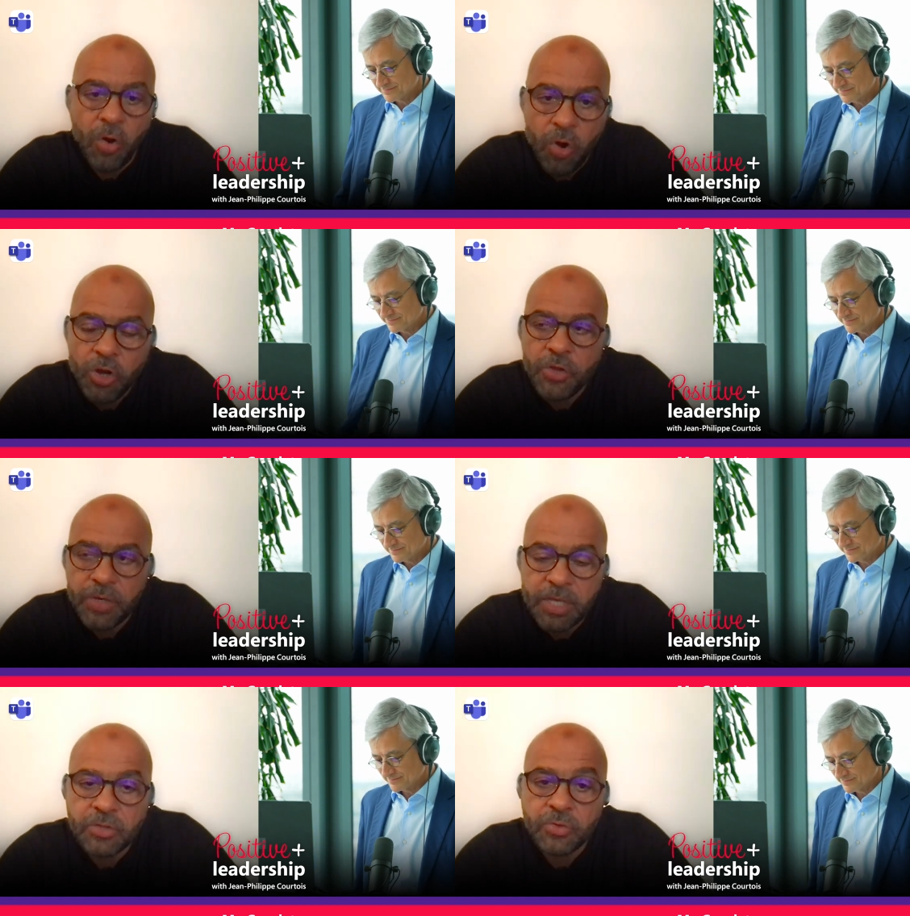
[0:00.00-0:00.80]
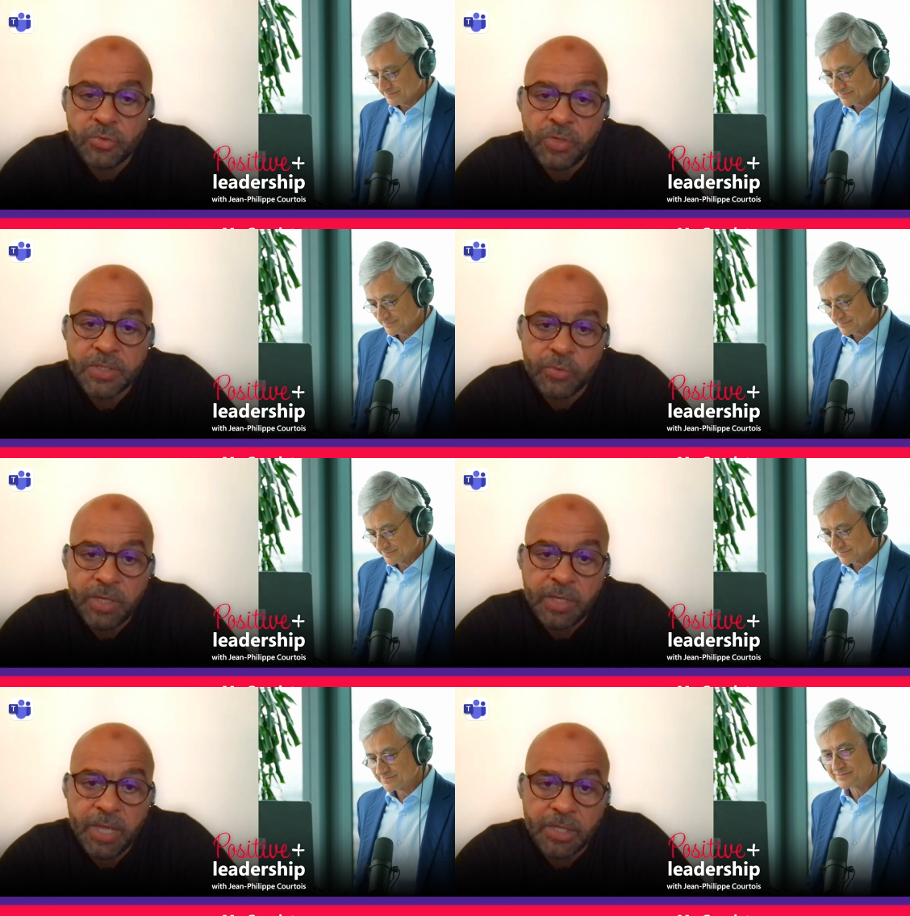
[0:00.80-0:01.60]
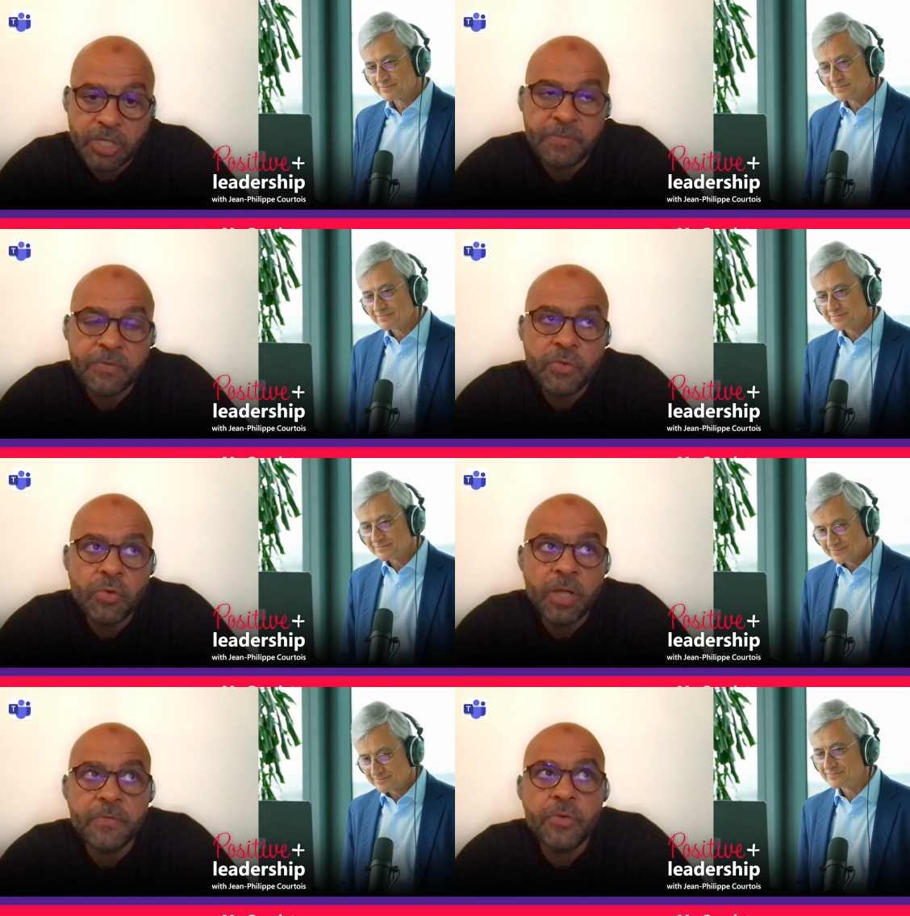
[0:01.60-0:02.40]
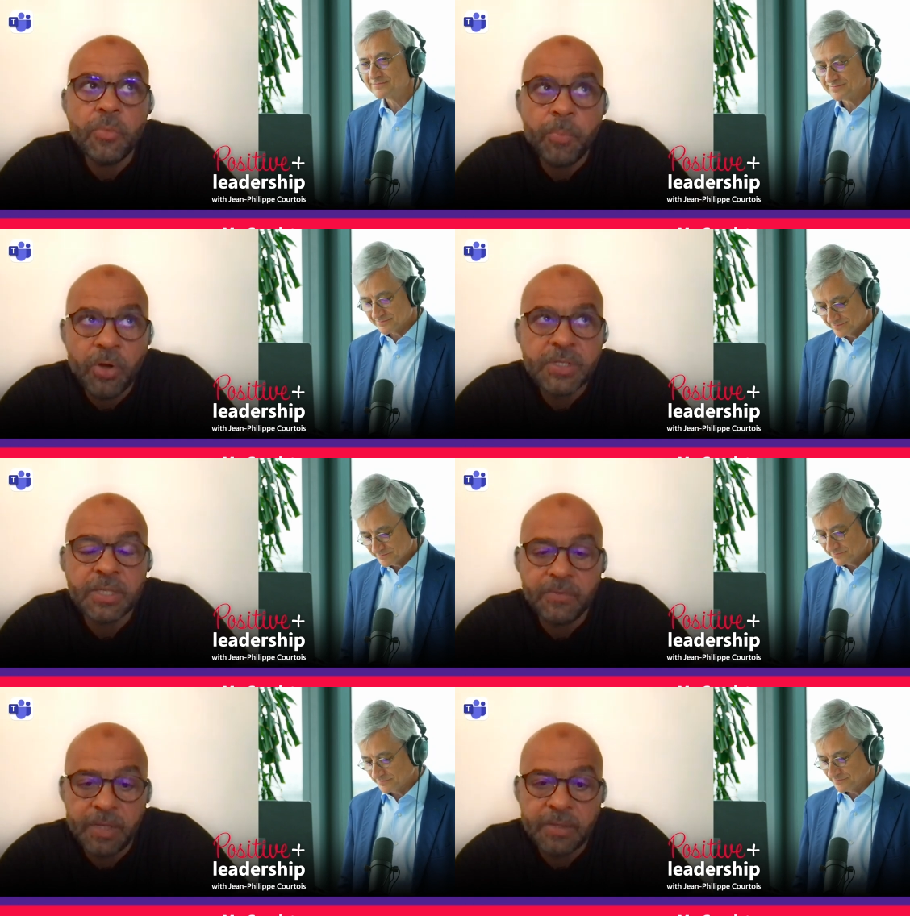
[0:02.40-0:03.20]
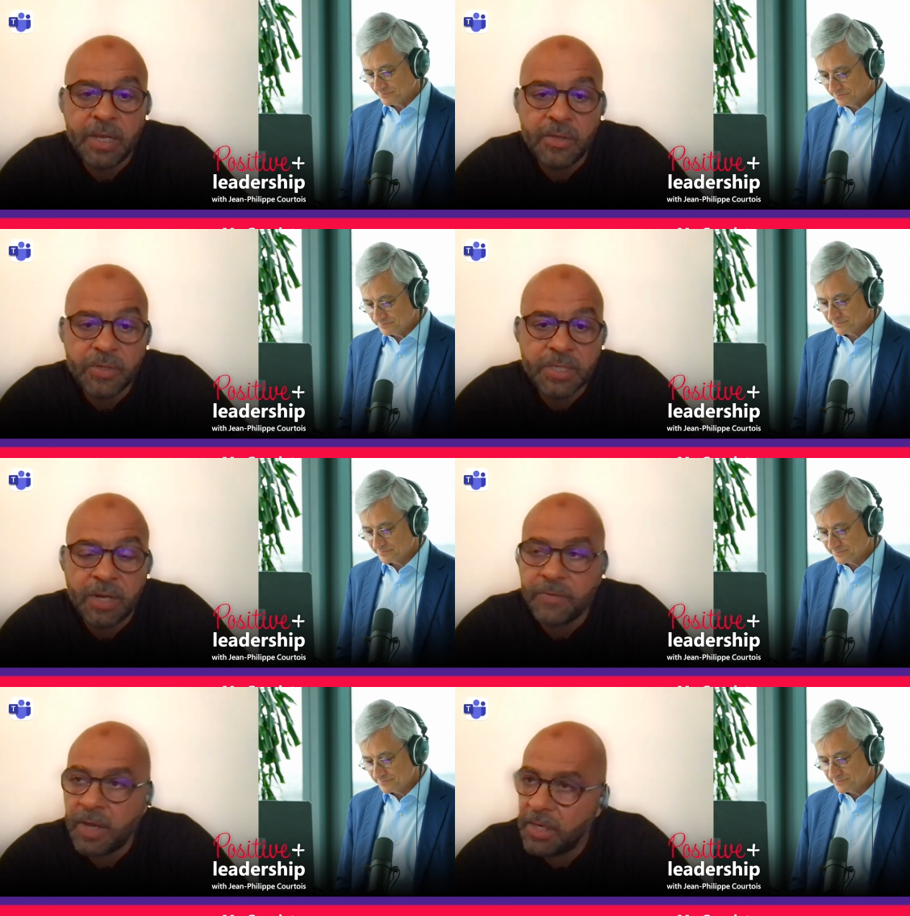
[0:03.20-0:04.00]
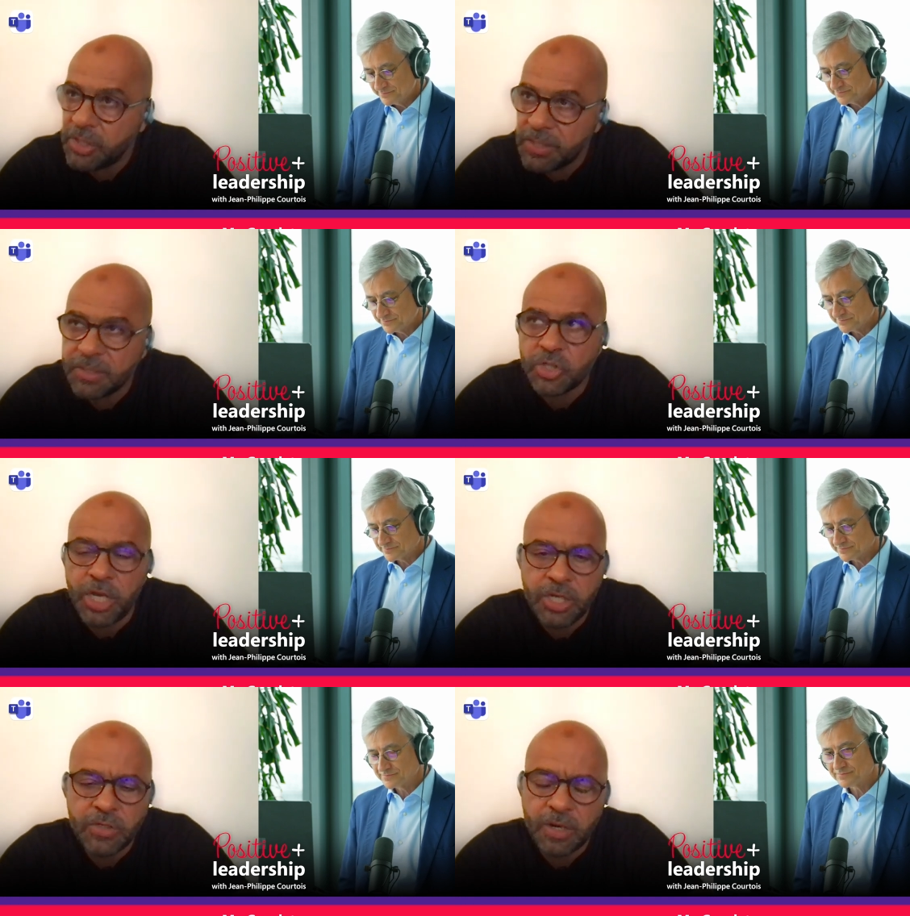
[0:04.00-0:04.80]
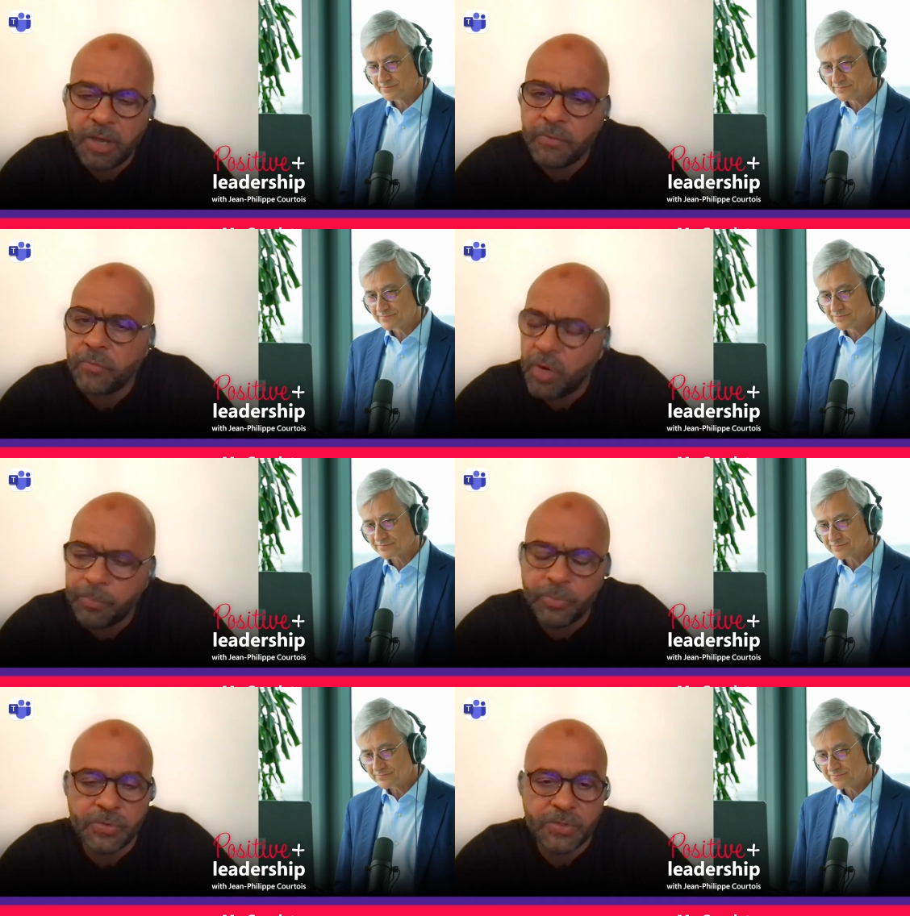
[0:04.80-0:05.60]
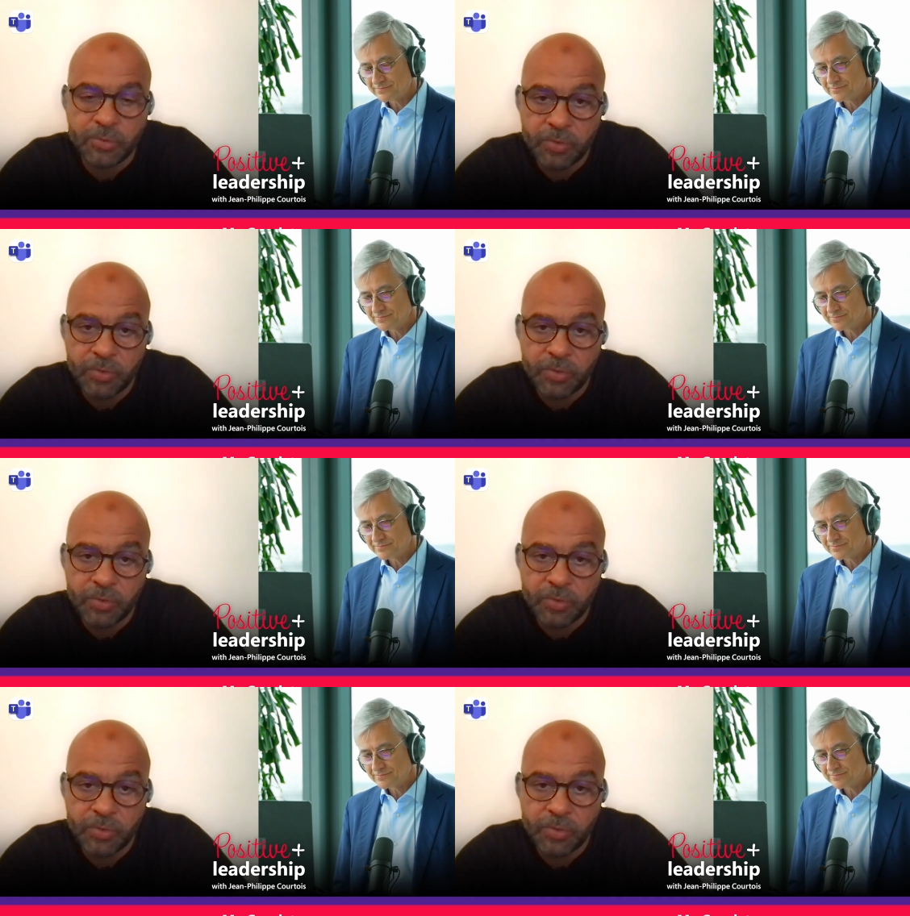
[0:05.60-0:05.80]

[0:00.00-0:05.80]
Speaker 1: all you need to do is to engage if you if you positively tell yourself i'll just change the life of one person